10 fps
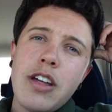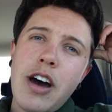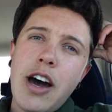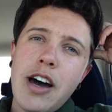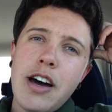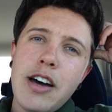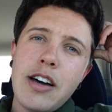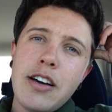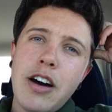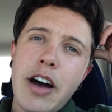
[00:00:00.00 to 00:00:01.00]

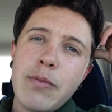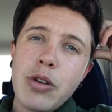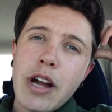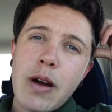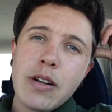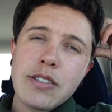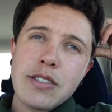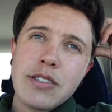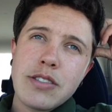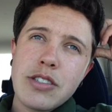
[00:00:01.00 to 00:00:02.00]
uh, I'll have more
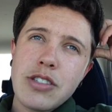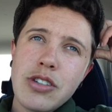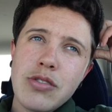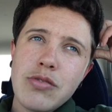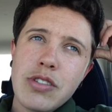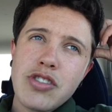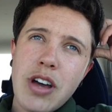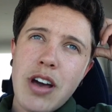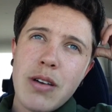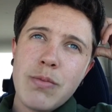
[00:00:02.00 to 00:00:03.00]
hours to do the
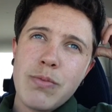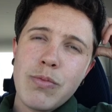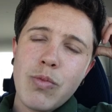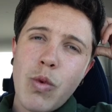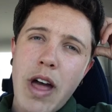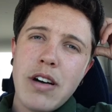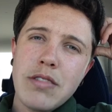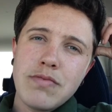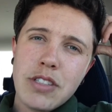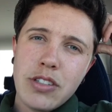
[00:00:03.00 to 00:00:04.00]
job
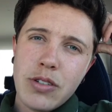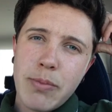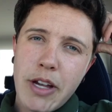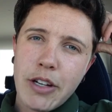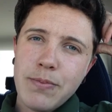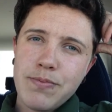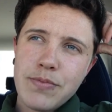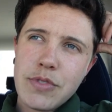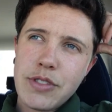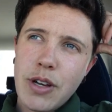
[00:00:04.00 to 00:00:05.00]
well, to do it better.
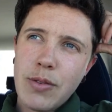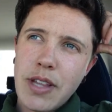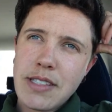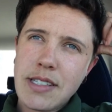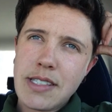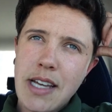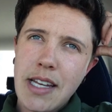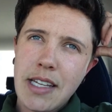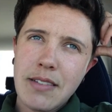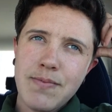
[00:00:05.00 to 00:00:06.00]
So that's
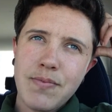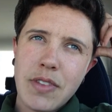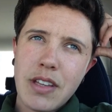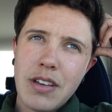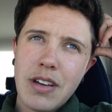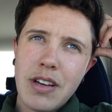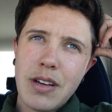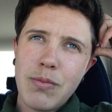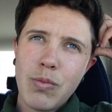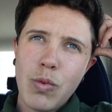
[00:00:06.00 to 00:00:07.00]
exciting.
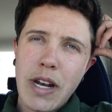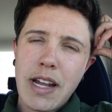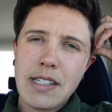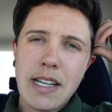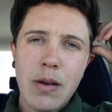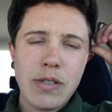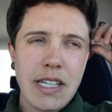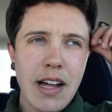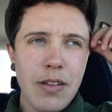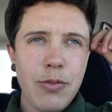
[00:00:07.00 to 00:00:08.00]
Um, went out of town, went
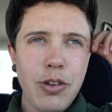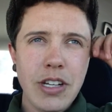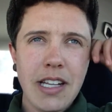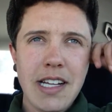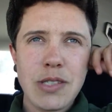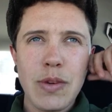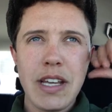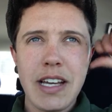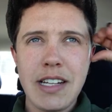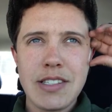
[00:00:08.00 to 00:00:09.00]
to California last
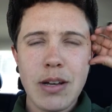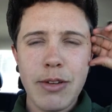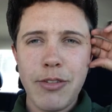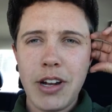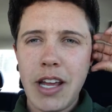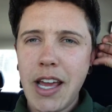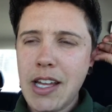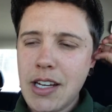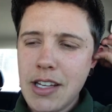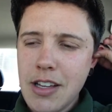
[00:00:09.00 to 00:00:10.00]
weekend and saw my friend
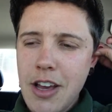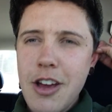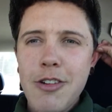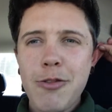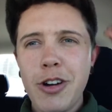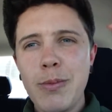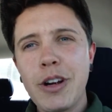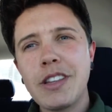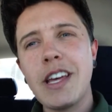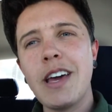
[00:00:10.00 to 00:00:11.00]
Hannah for her
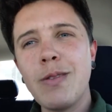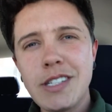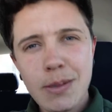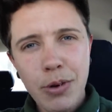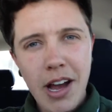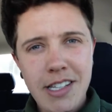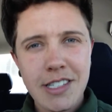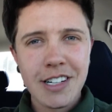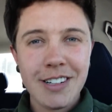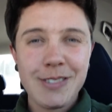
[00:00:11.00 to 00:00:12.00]
birthday. We
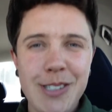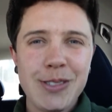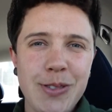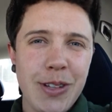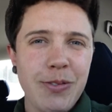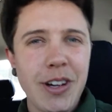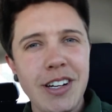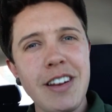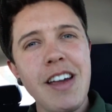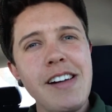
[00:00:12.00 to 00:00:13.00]
surprised her, which was really fun